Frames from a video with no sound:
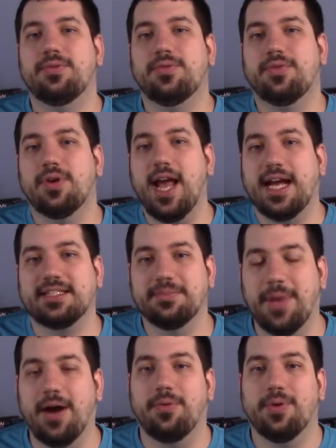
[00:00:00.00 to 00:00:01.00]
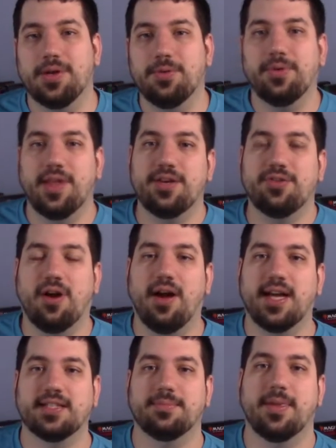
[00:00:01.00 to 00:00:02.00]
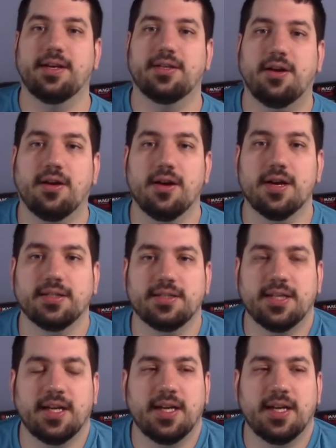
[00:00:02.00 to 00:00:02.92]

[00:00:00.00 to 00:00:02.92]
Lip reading: for X amount, where you will then draw X amount of cards.